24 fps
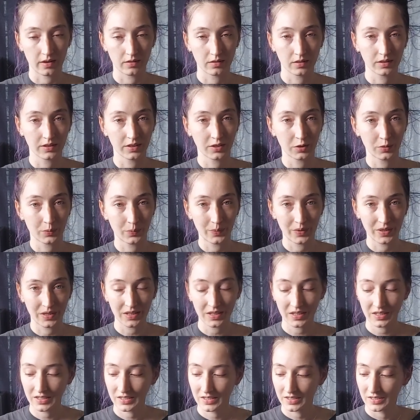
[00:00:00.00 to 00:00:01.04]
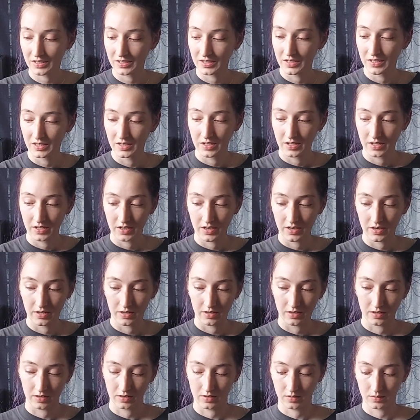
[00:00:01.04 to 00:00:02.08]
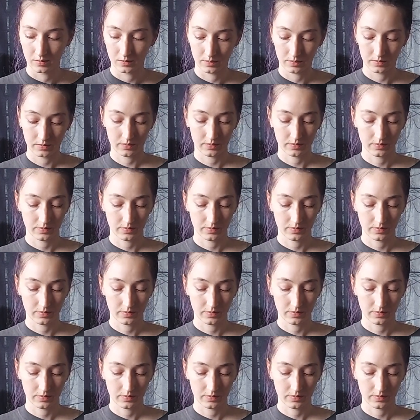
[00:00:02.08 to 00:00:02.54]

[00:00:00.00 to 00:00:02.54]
a little bit. I'm